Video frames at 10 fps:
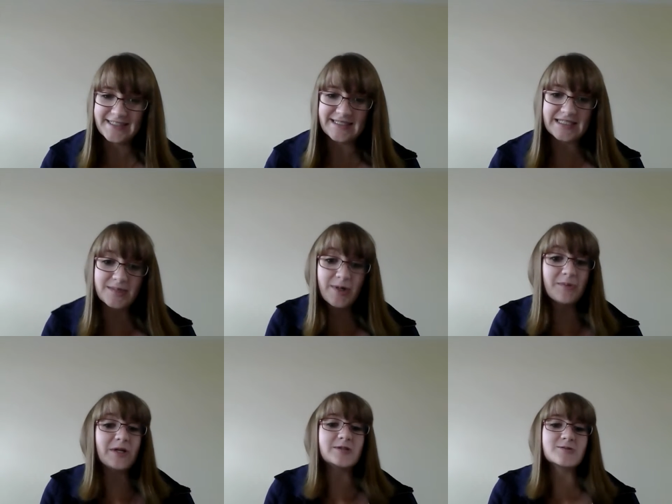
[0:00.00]
is
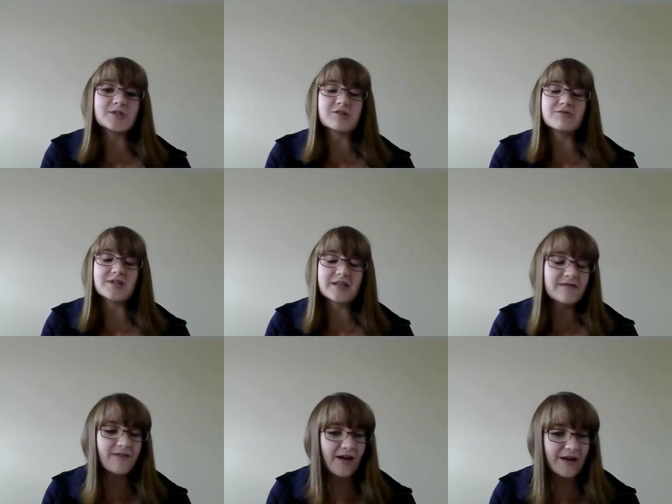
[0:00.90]
experiments, which are really
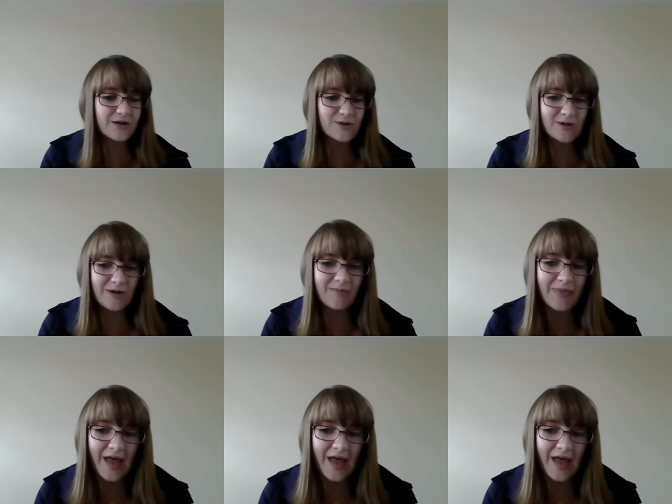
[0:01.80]
fun and cool.